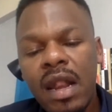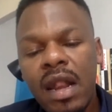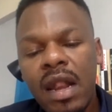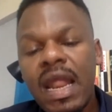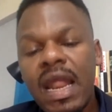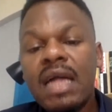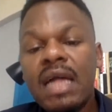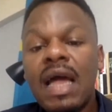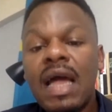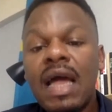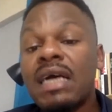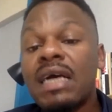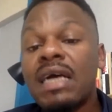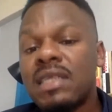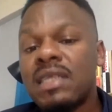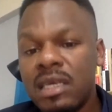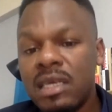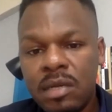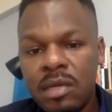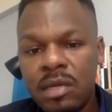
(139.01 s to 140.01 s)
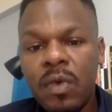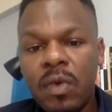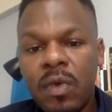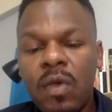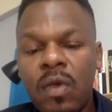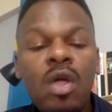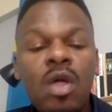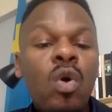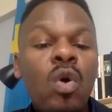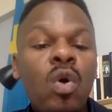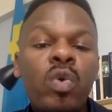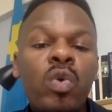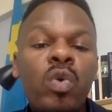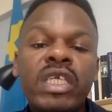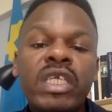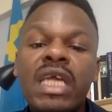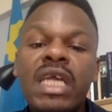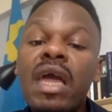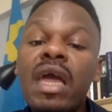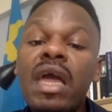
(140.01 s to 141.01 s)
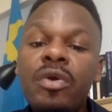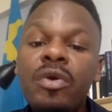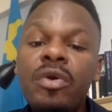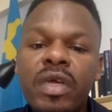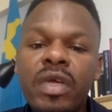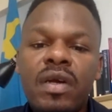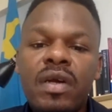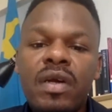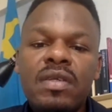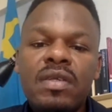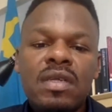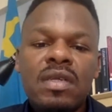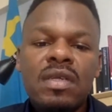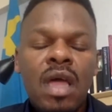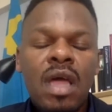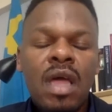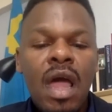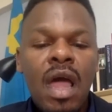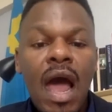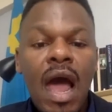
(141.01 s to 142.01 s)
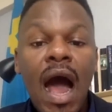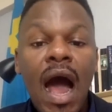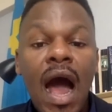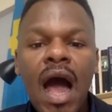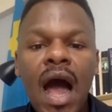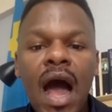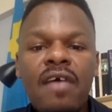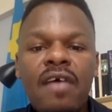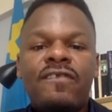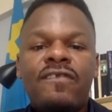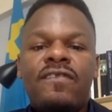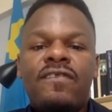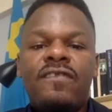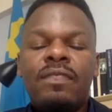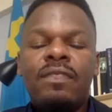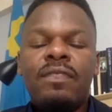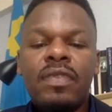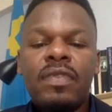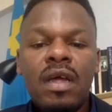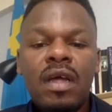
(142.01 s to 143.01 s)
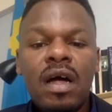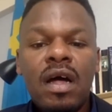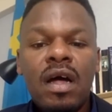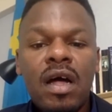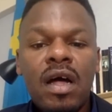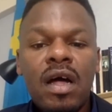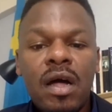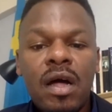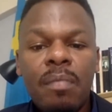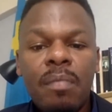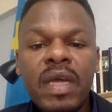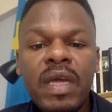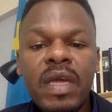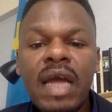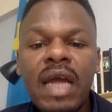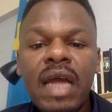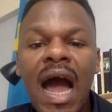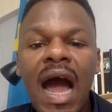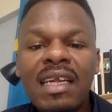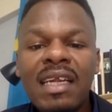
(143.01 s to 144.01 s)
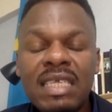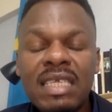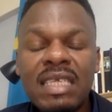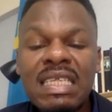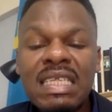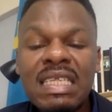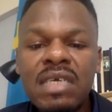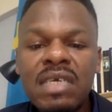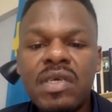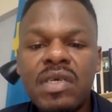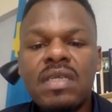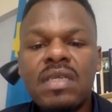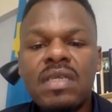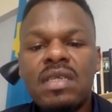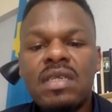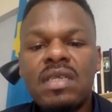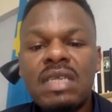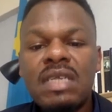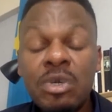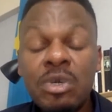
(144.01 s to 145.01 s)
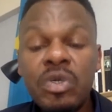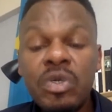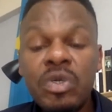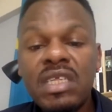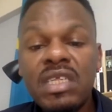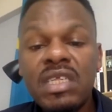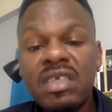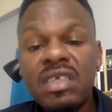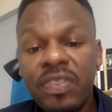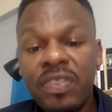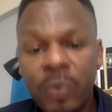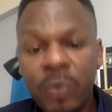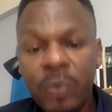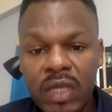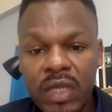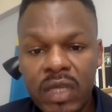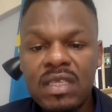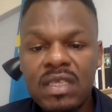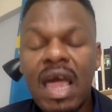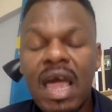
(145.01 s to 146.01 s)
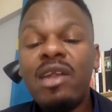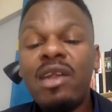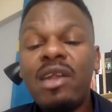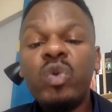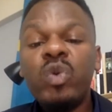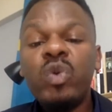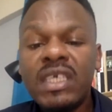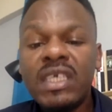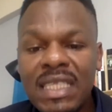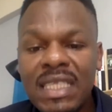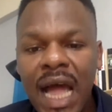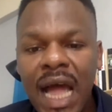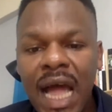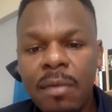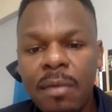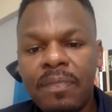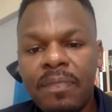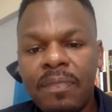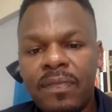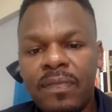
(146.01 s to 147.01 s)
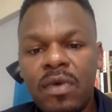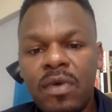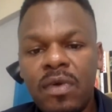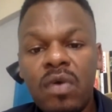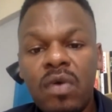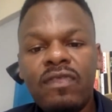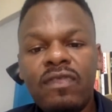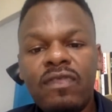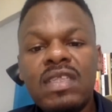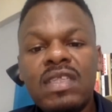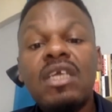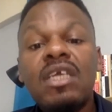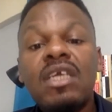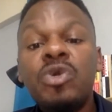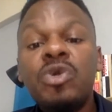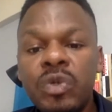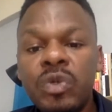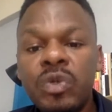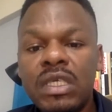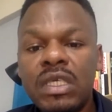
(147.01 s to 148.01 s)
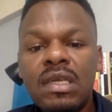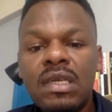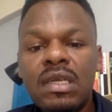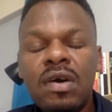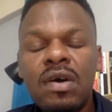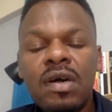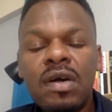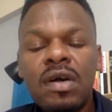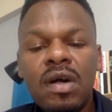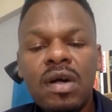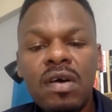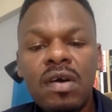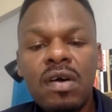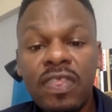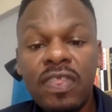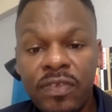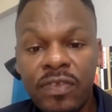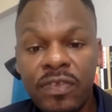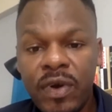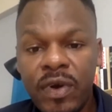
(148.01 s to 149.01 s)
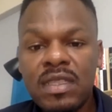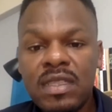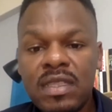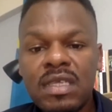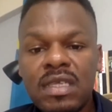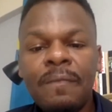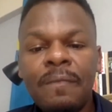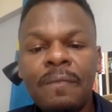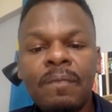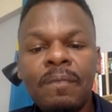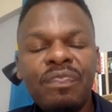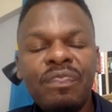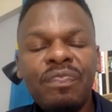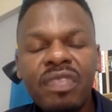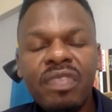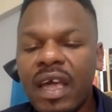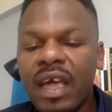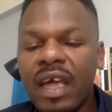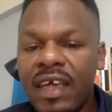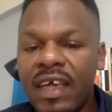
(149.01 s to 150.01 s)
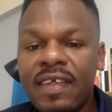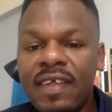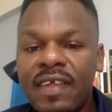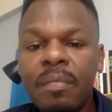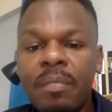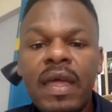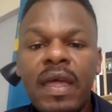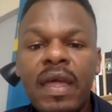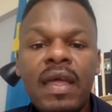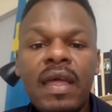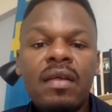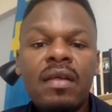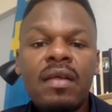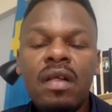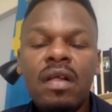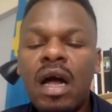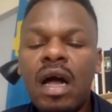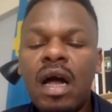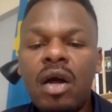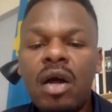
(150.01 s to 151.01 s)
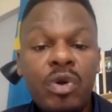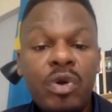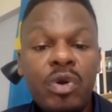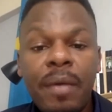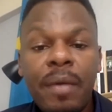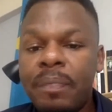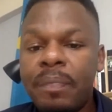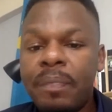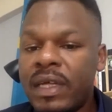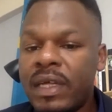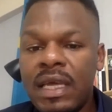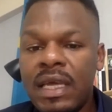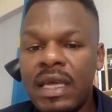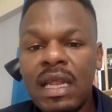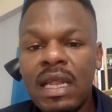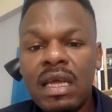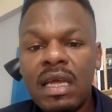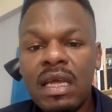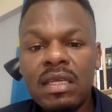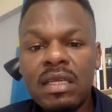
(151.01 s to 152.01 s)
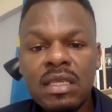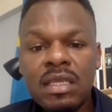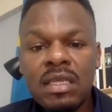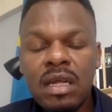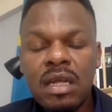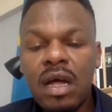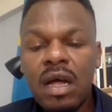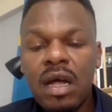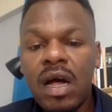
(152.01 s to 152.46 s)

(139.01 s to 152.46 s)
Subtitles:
not accessible, which areas have been under serious security threats, and which type of security of threats, either being rape, killings,